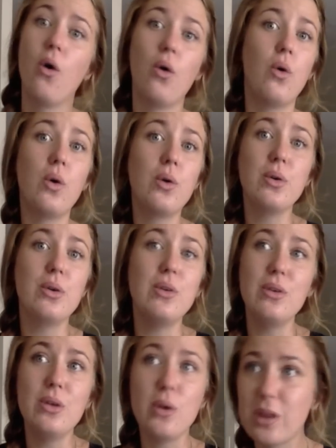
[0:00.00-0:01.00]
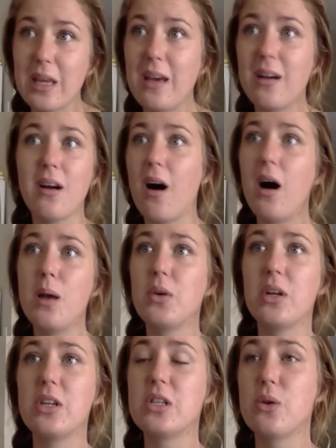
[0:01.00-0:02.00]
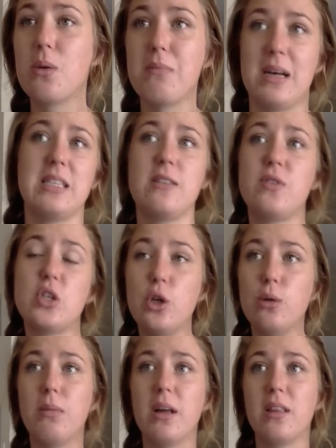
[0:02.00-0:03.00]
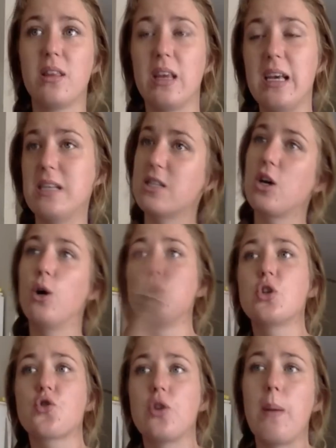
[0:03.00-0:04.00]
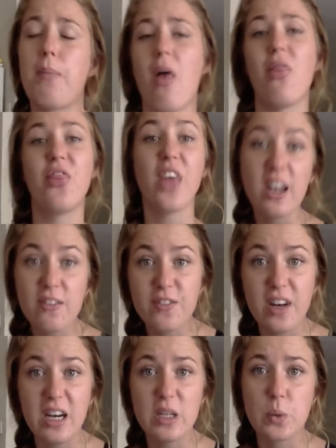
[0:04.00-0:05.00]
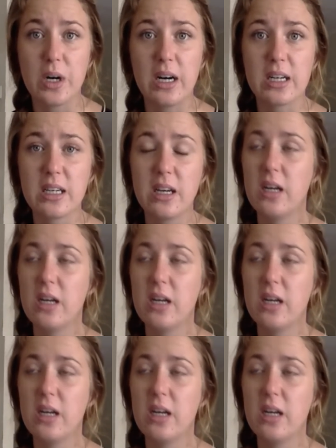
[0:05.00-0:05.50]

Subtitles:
Or you think, I'm going to do a massive 2-month East Coast trip, then find work.